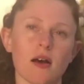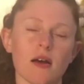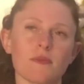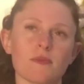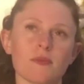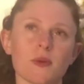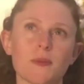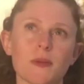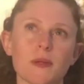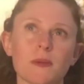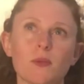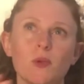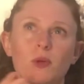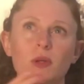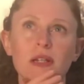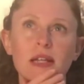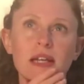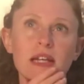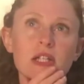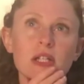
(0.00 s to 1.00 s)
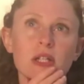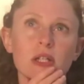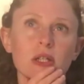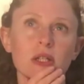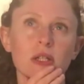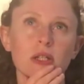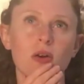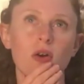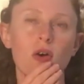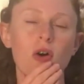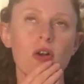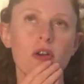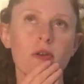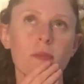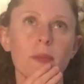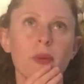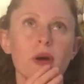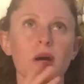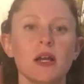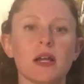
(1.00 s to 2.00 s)
a bit more later
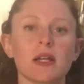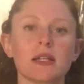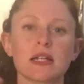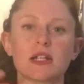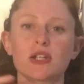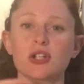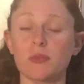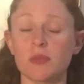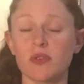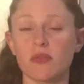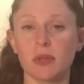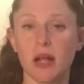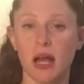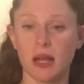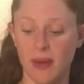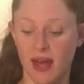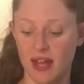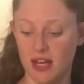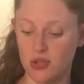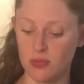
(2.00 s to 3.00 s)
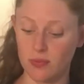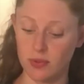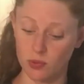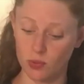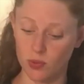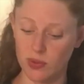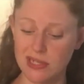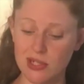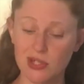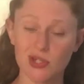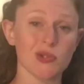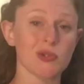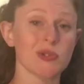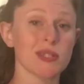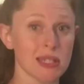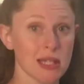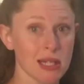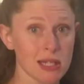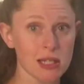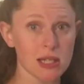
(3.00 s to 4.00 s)
on, but in terms of plan management, we do
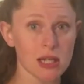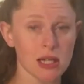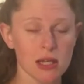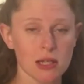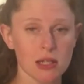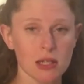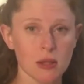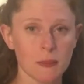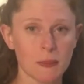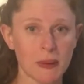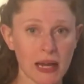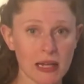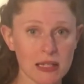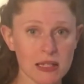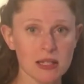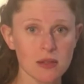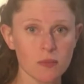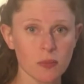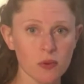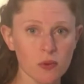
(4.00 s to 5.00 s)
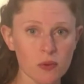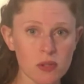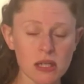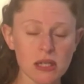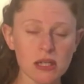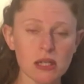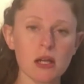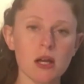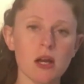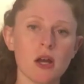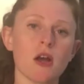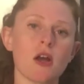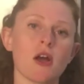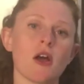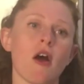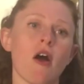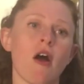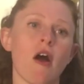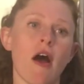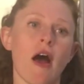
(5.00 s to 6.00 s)
sit in capacity building,
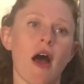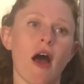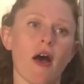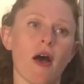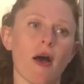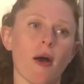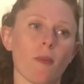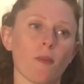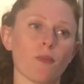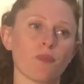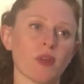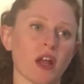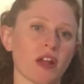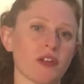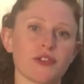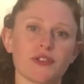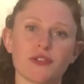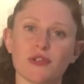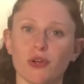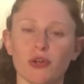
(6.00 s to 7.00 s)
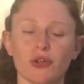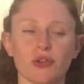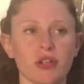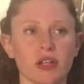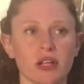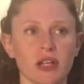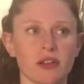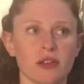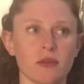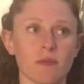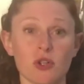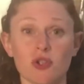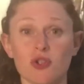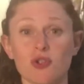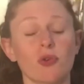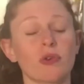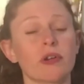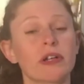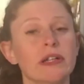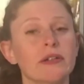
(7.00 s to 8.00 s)
and certainly the
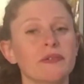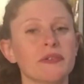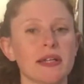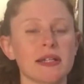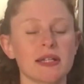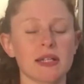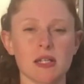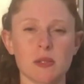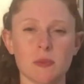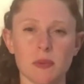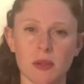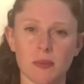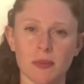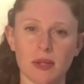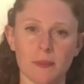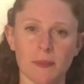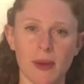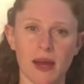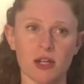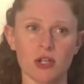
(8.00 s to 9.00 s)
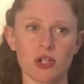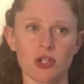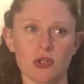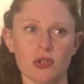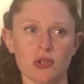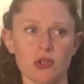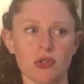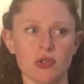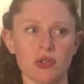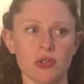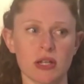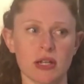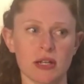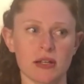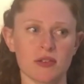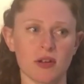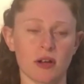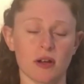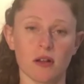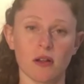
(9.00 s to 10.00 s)
majority of NDSP Plan Managers
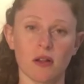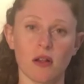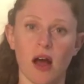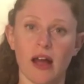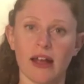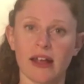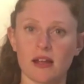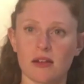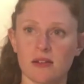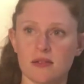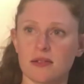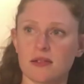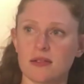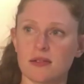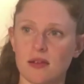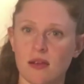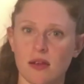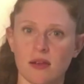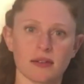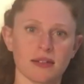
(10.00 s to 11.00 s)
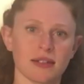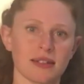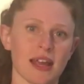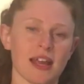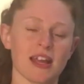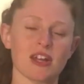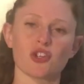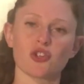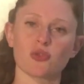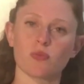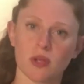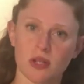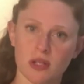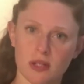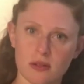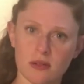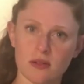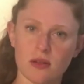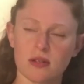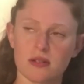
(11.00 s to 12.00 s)
is a client
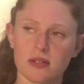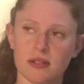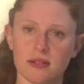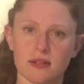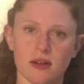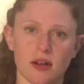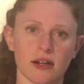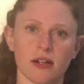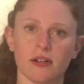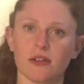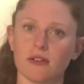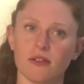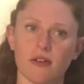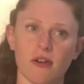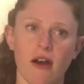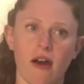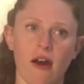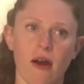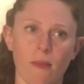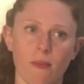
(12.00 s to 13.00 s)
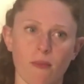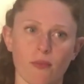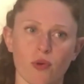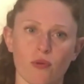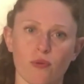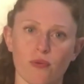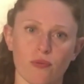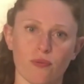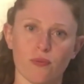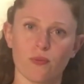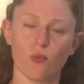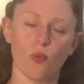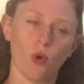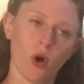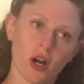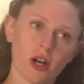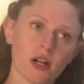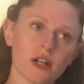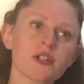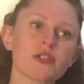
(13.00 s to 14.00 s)
engagement style of
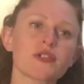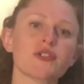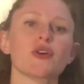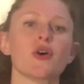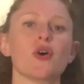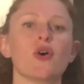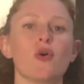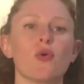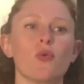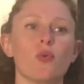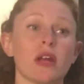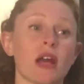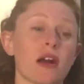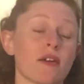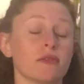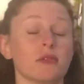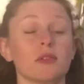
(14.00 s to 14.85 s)
work. So we have